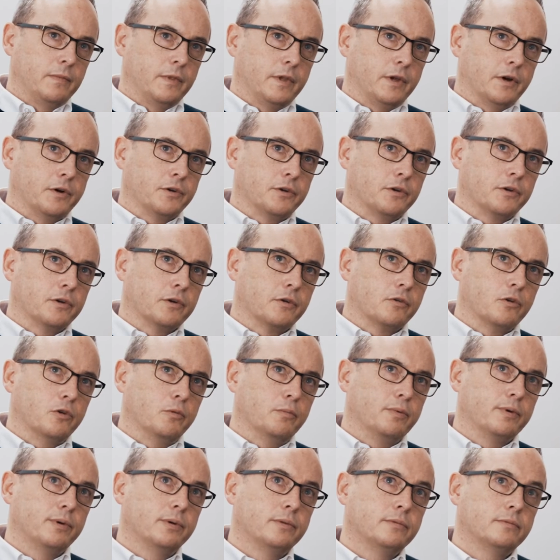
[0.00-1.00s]
The Ardonagh
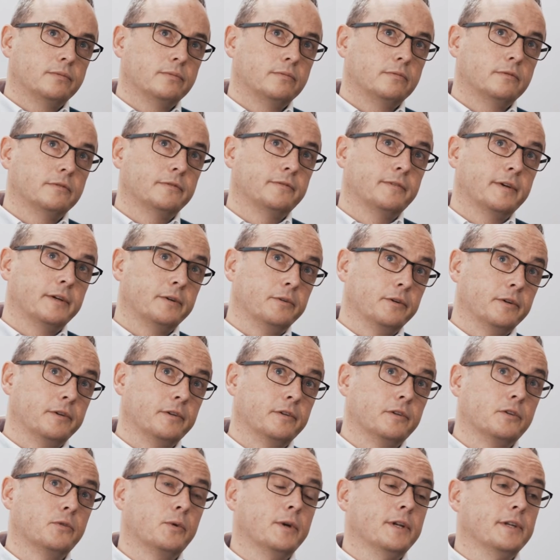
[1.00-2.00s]
Group, founded
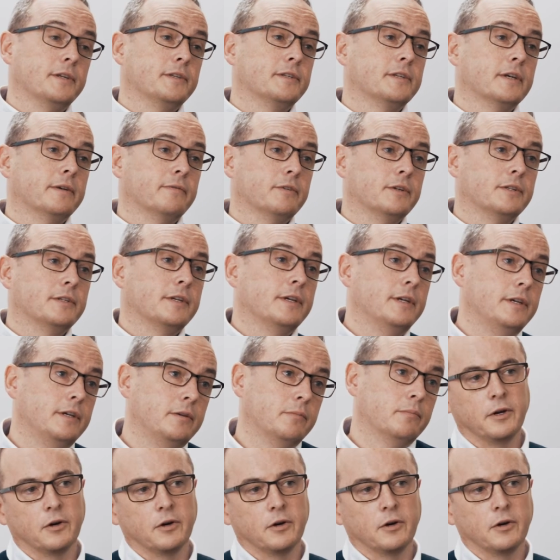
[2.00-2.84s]
in 2017,